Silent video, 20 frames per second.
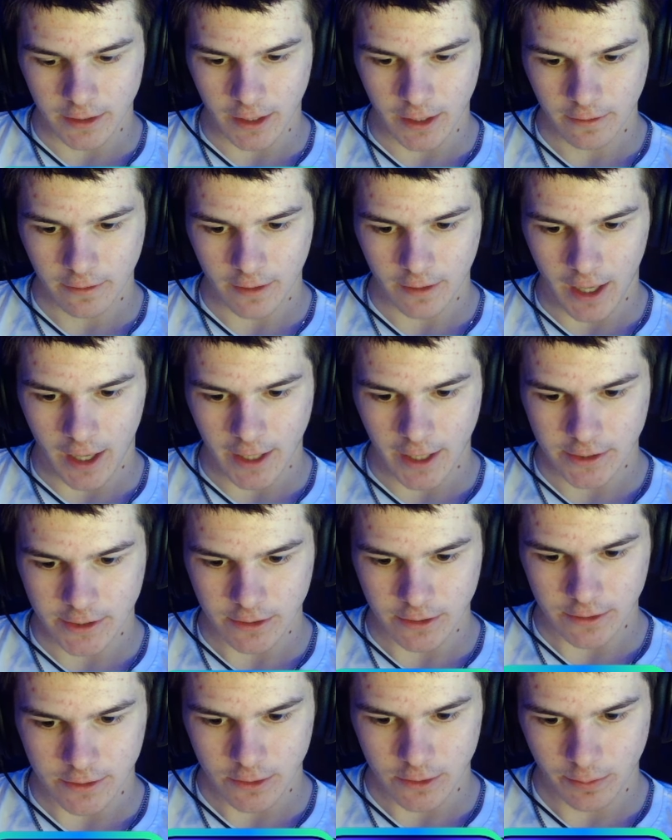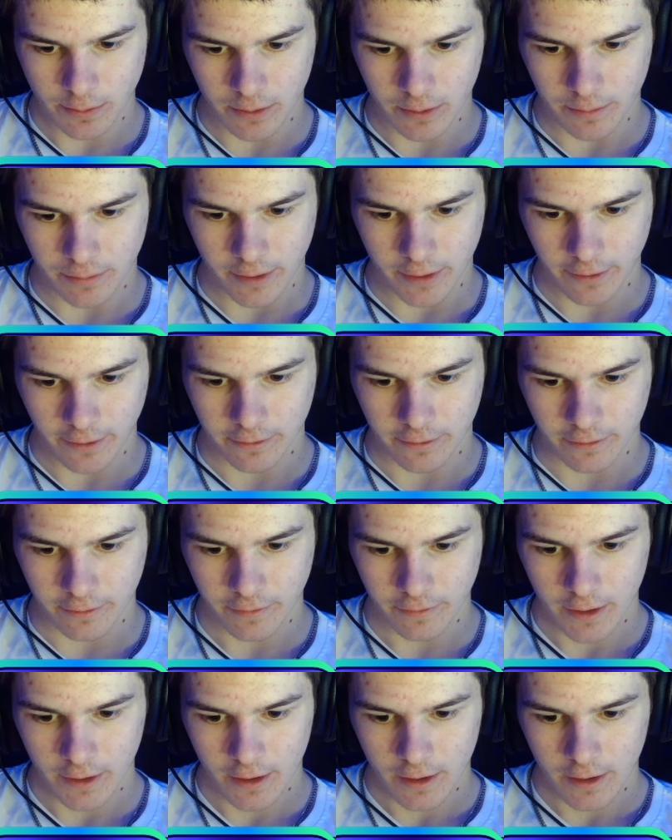That's actually super impressive.